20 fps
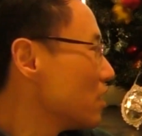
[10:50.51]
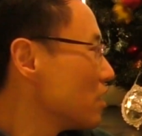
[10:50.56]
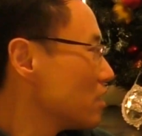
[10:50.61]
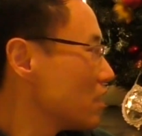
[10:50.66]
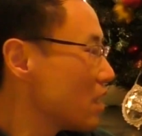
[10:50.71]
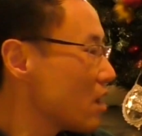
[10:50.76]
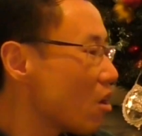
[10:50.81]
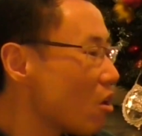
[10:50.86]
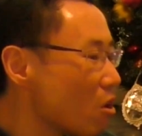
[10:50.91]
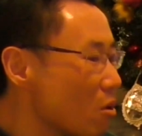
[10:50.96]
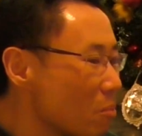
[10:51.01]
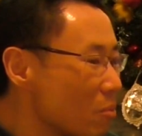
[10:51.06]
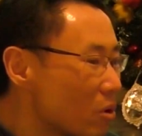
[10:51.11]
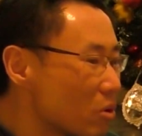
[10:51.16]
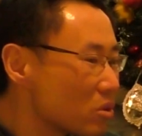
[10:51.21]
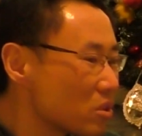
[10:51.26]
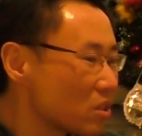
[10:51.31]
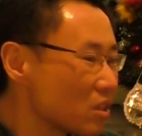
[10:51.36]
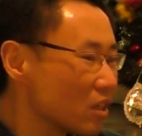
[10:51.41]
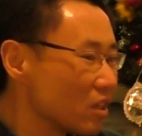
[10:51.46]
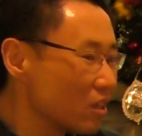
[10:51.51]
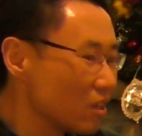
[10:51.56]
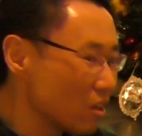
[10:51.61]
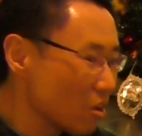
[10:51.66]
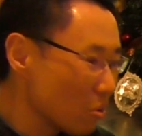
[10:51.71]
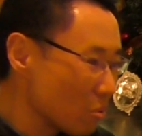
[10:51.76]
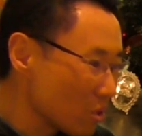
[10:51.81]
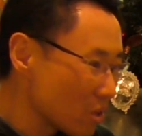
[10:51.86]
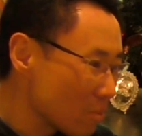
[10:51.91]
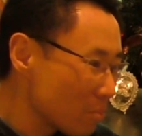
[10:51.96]
They almost
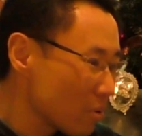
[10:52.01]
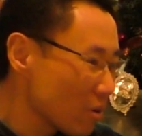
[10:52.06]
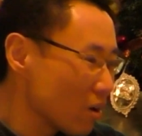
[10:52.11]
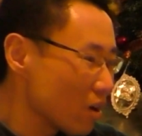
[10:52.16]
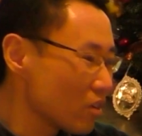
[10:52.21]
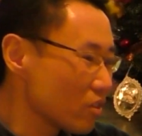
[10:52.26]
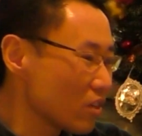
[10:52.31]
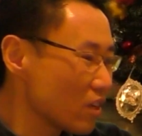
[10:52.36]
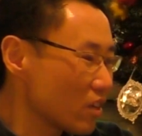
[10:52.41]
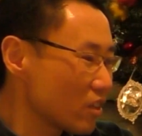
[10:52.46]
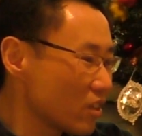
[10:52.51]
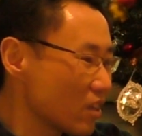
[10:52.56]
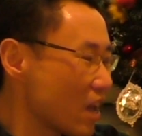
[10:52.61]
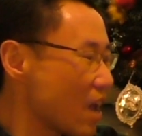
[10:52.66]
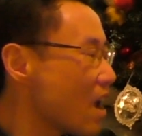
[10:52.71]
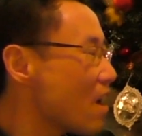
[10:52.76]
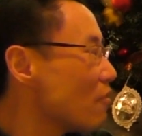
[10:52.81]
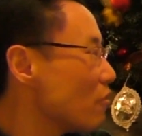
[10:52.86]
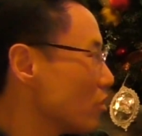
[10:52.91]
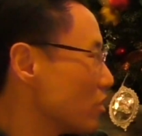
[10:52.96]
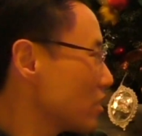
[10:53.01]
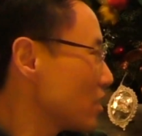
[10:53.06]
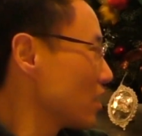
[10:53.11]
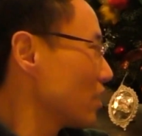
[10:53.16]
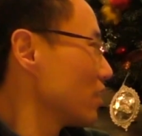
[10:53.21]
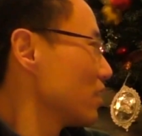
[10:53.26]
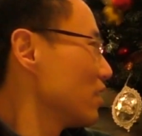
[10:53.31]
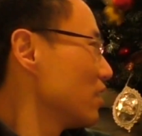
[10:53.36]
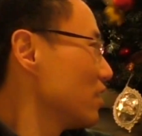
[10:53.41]
know the project, everything,